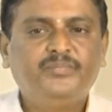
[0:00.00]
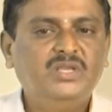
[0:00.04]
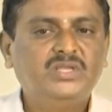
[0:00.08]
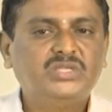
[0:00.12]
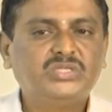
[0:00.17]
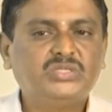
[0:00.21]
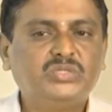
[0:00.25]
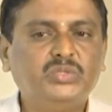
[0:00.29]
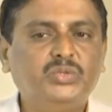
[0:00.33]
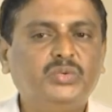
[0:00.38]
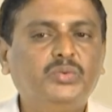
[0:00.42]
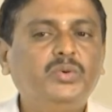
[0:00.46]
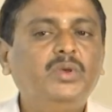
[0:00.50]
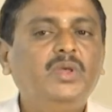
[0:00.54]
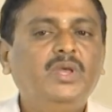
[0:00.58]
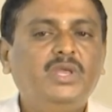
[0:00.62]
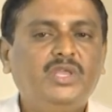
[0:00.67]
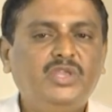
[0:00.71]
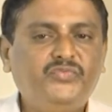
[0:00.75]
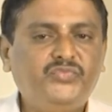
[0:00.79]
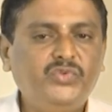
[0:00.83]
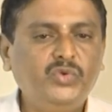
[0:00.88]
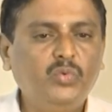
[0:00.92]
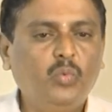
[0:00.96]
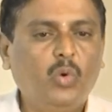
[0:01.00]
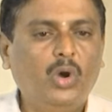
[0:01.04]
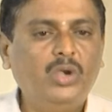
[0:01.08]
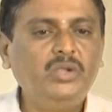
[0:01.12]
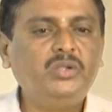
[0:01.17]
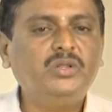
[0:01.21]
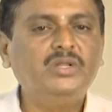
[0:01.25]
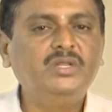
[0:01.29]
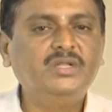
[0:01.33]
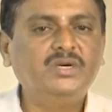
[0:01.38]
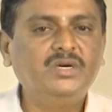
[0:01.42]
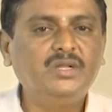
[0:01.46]
So, if you want
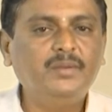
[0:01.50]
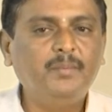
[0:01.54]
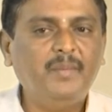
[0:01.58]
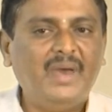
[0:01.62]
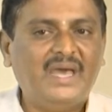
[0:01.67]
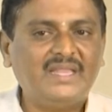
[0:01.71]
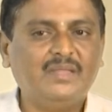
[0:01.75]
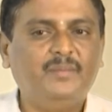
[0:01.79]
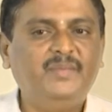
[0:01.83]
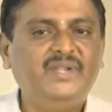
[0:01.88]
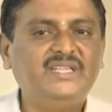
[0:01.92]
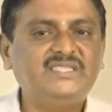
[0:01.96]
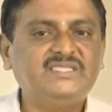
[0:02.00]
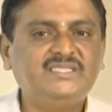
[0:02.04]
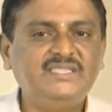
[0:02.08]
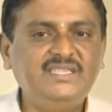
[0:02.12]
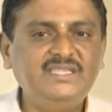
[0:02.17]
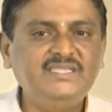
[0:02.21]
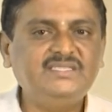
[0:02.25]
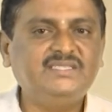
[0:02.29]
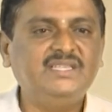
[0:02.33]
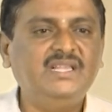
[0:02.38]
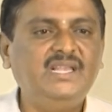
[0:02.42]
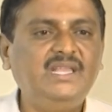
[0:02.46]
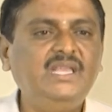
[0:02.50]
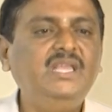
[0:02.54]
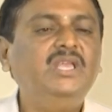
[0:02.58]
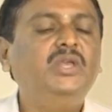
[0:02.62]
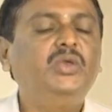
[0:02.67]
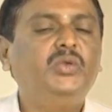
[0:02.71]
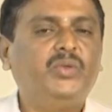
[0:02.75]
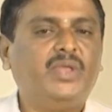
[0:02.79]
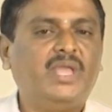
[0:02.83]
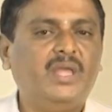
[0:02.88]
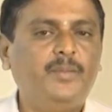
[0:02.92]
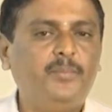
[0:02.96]
to learn mathematics easily,
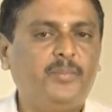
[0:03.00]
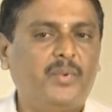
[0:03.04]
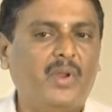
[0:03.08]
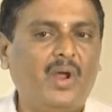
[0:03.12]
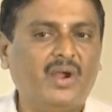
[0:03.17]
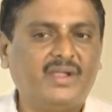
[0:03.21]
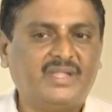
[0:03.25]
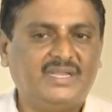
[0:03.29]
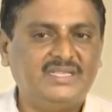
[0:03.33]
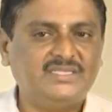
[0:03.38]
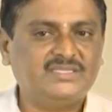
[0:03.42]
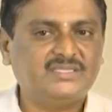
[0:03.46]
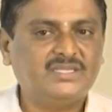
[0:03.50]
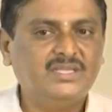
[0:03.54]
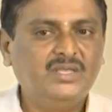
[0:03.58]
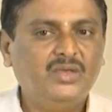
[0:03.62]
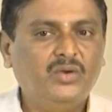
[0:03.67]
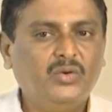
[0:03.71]
you can practice.